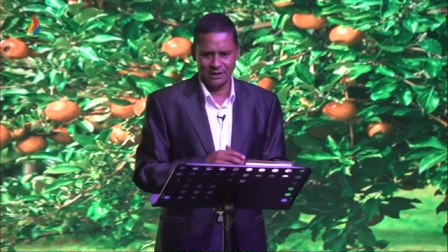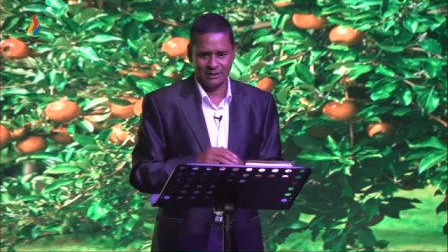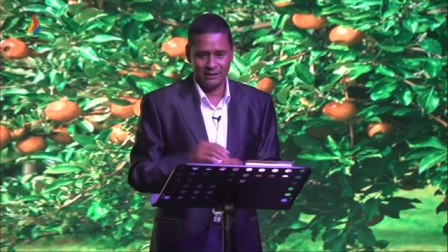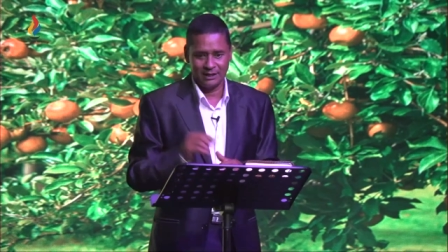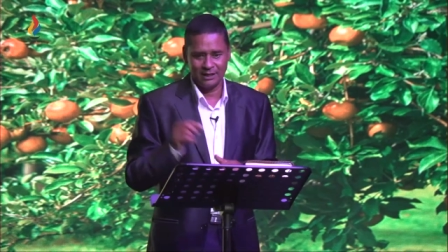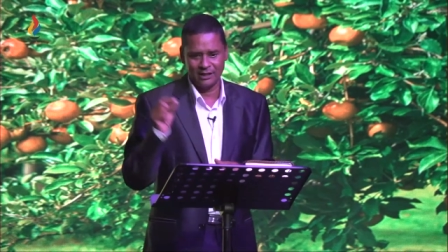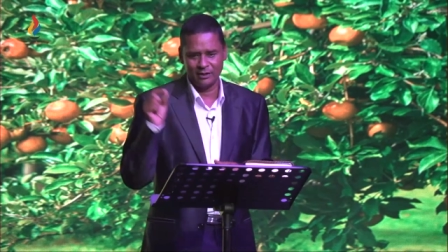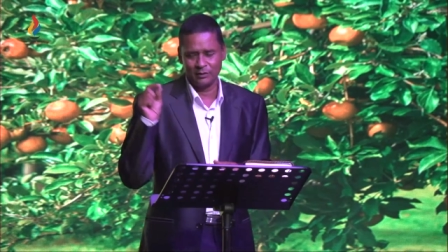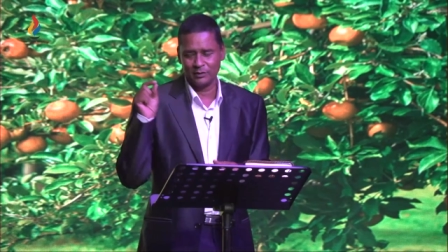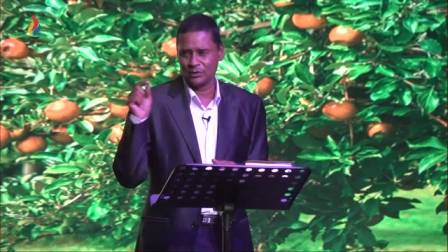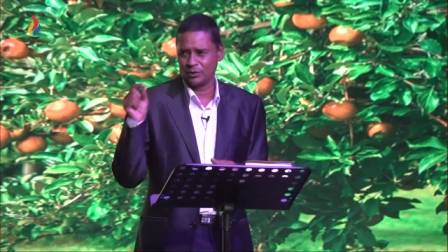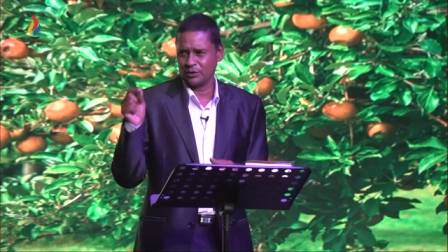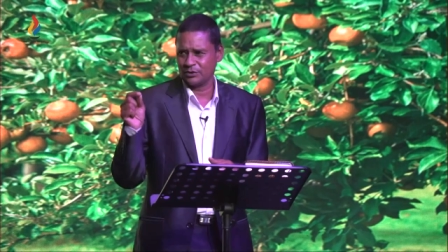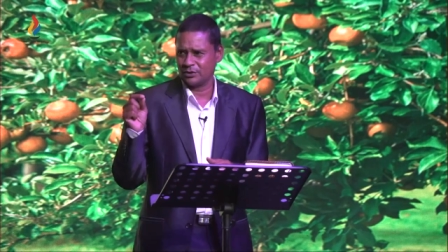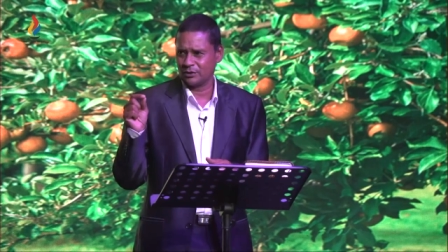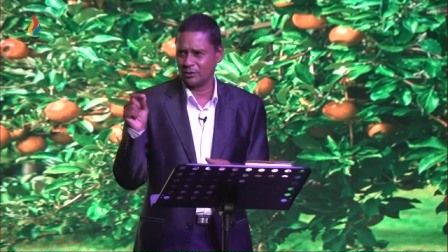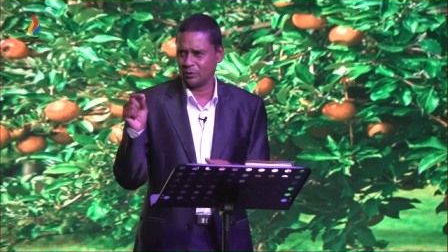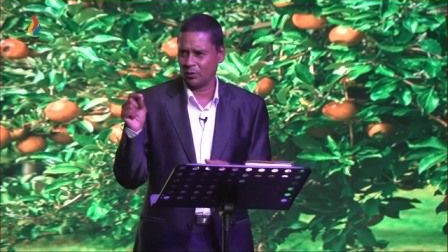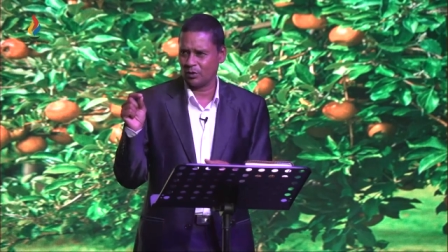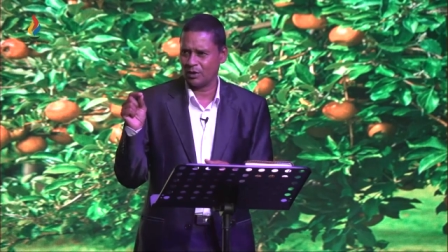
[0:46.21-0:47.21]
And then he was
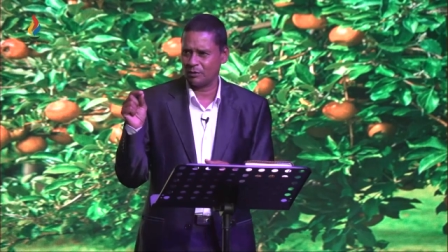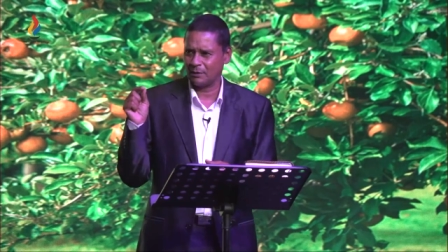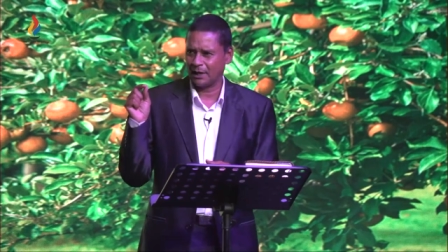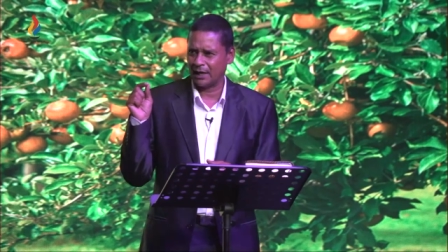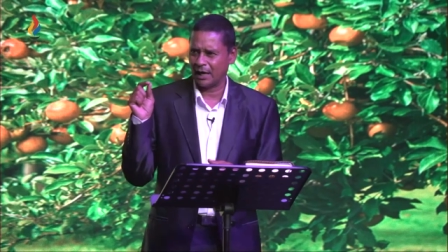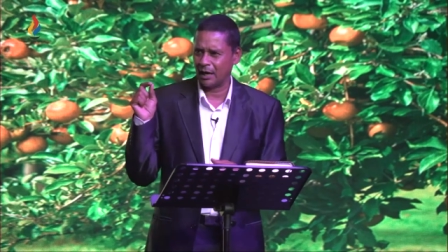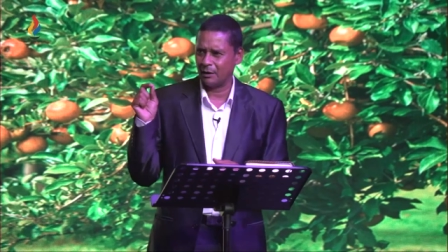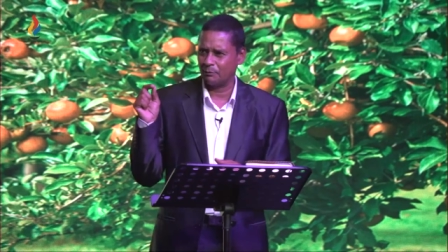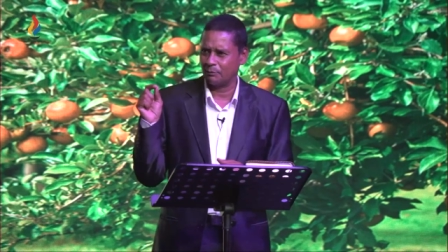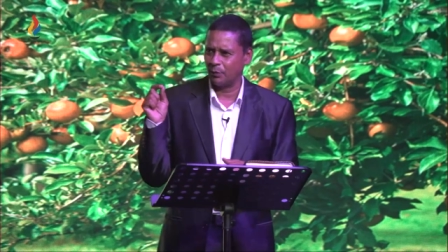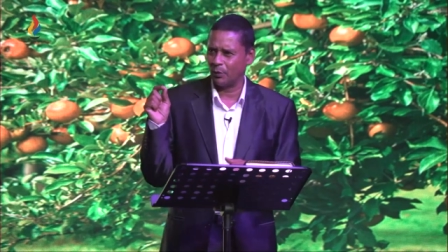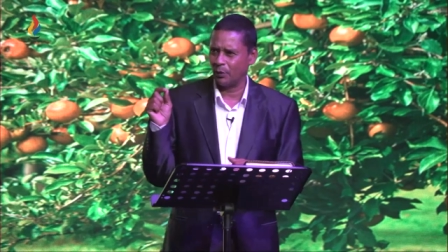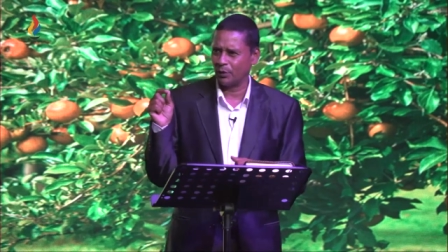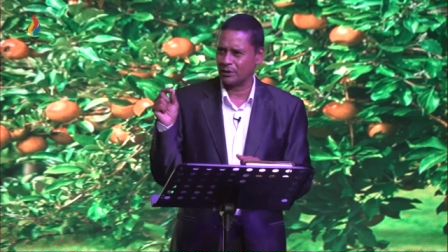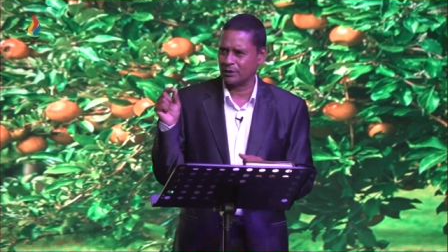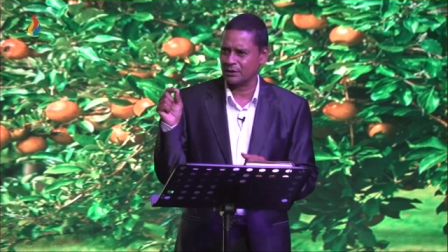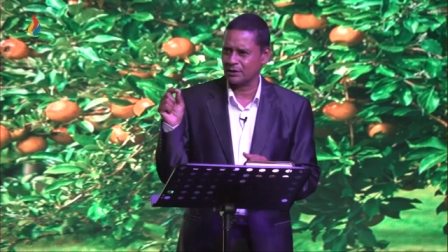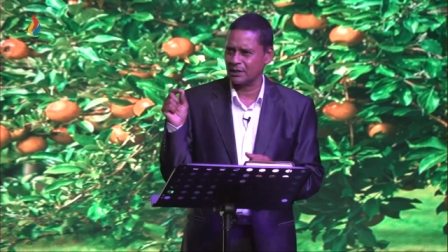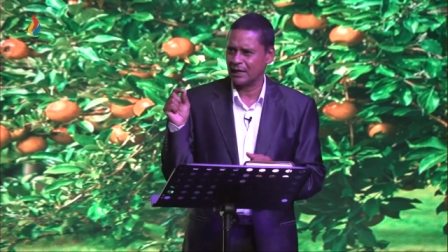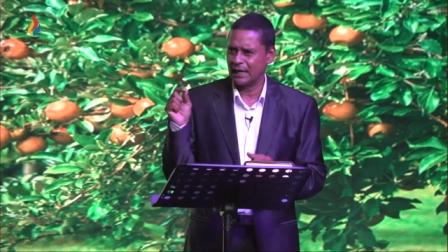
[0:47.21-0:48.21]
also talking about how
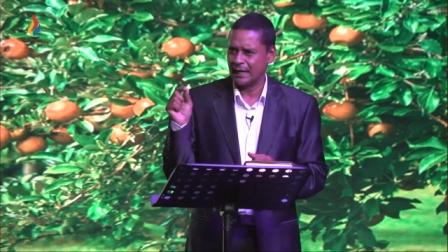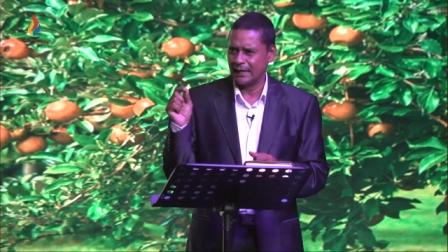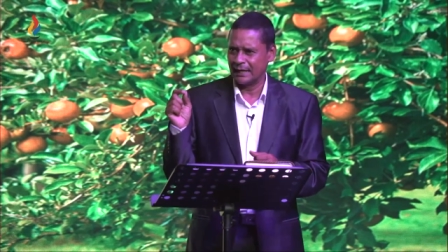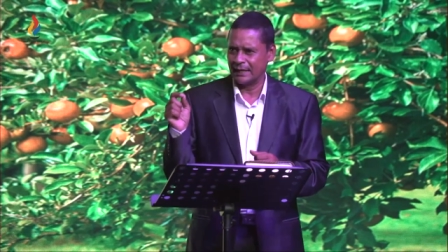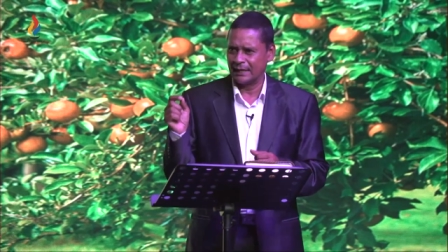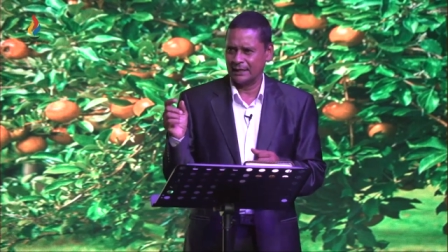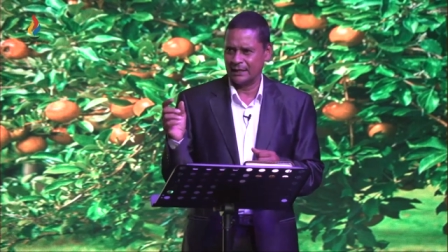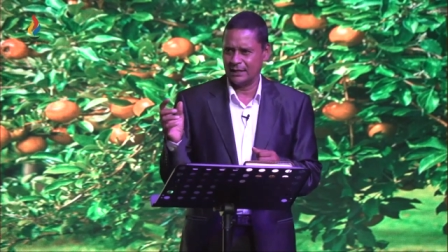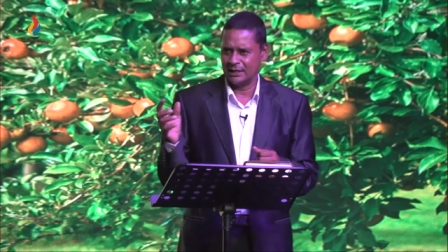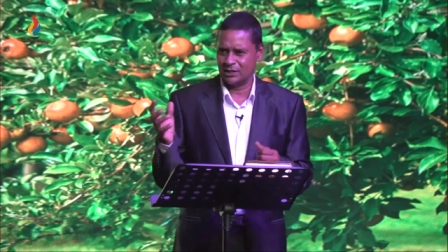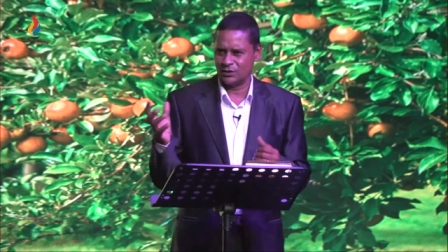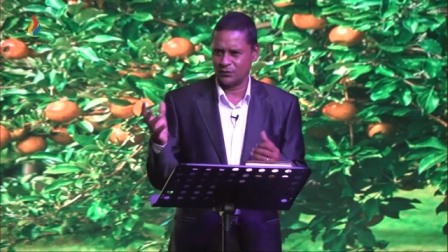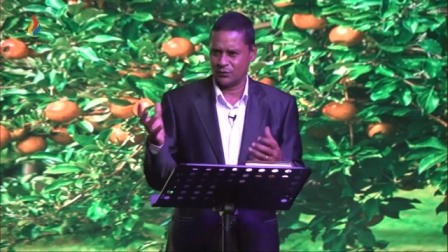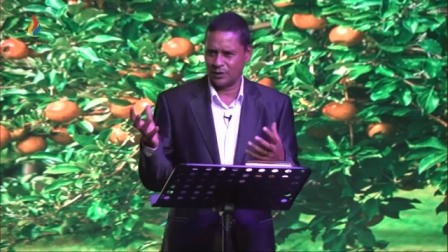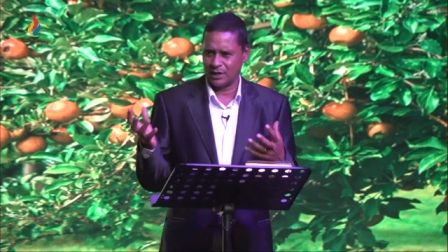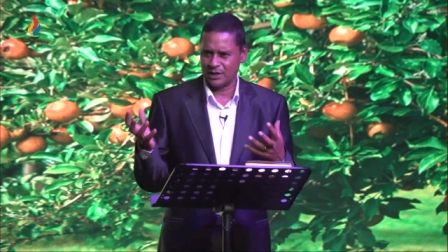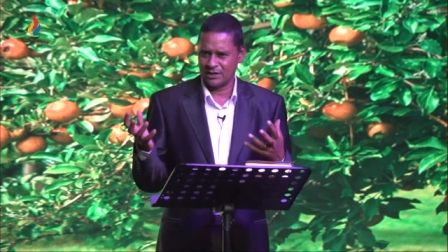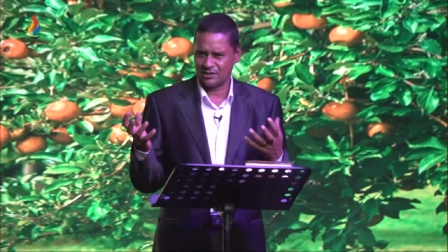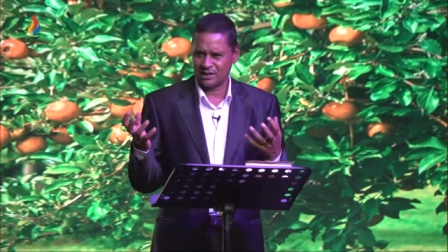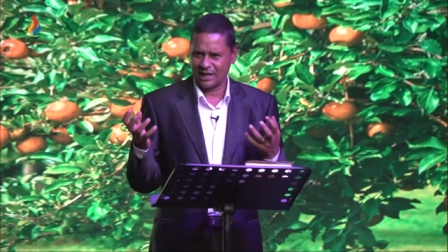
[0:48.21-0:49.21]
important it is for
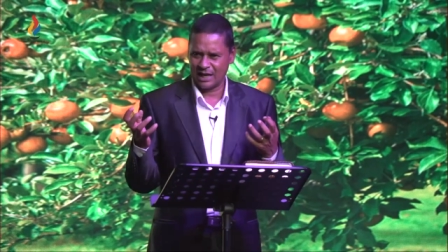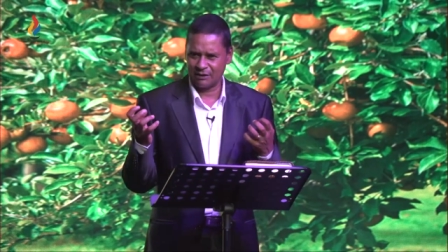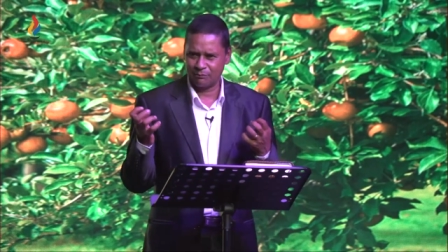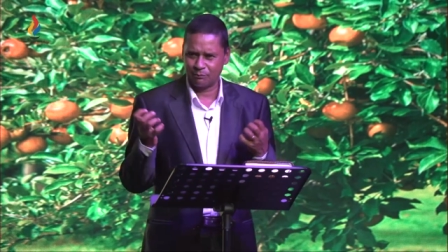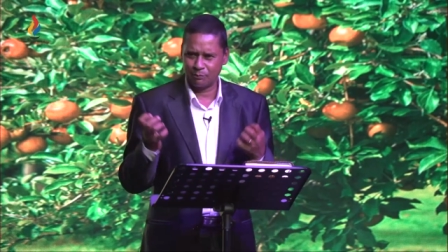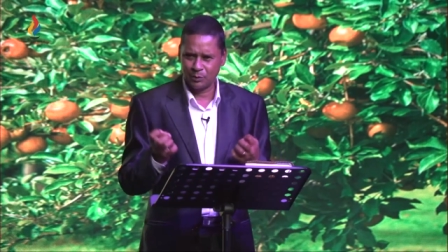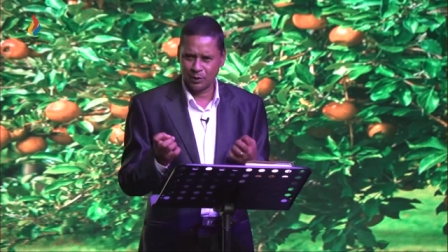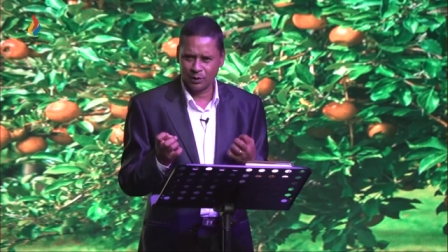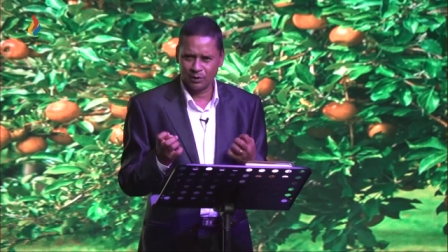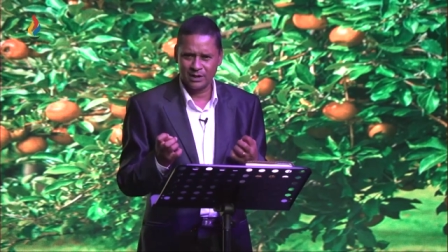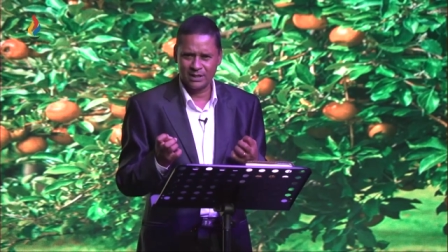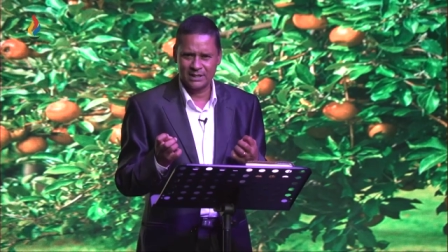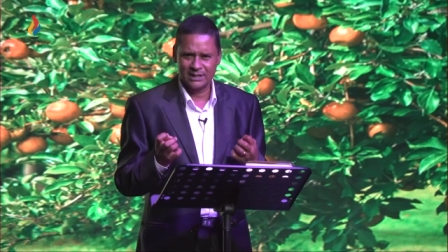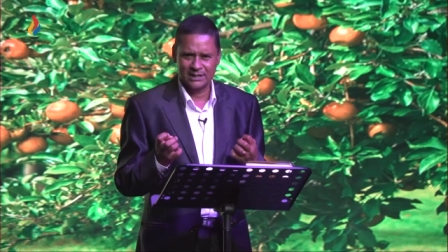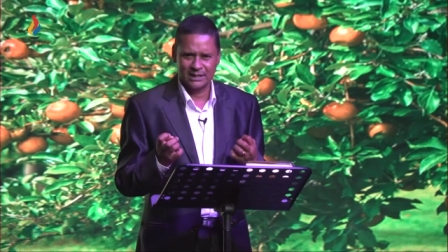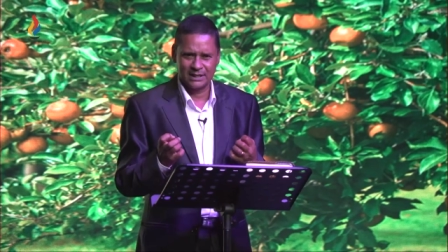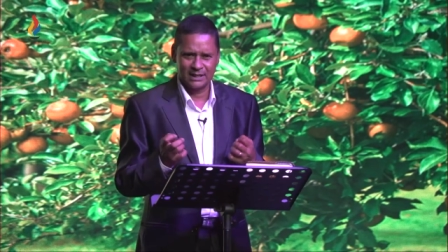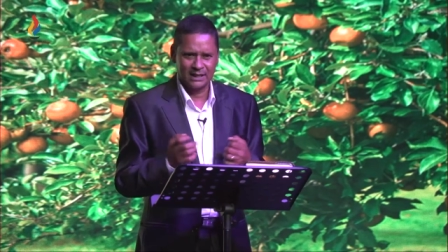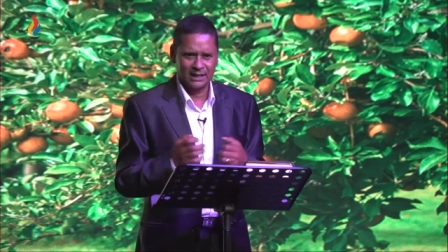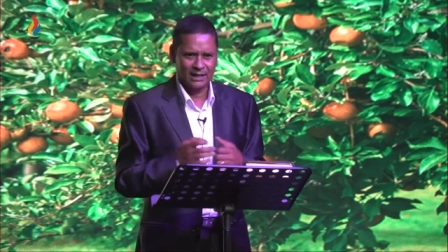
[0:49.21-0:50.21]
us to have
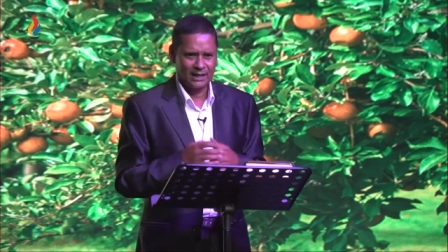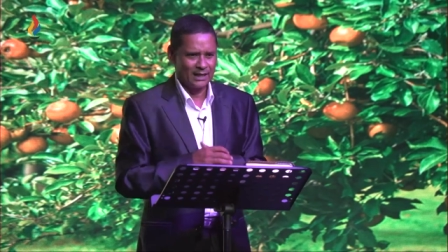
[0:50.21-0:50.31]
purity